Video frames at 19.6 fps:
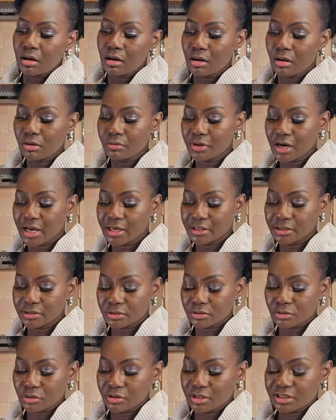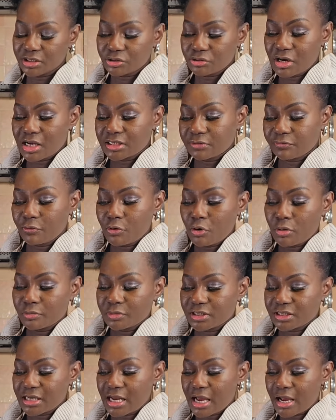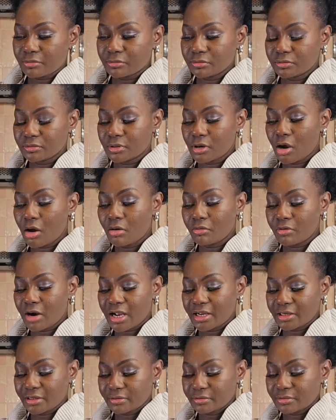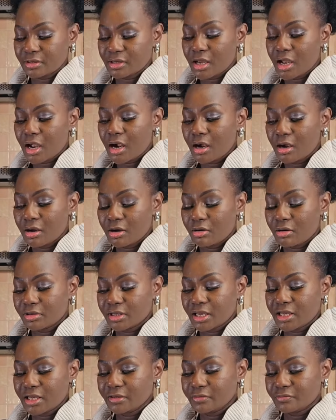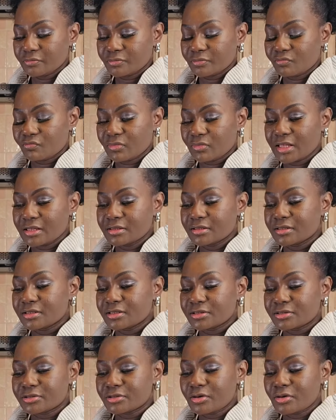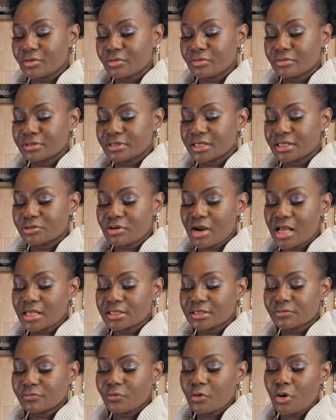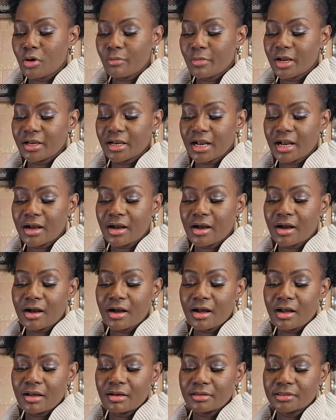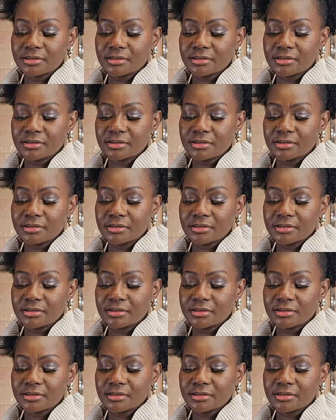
All right. So it's transformed now. All right. Okay. So the transformer car.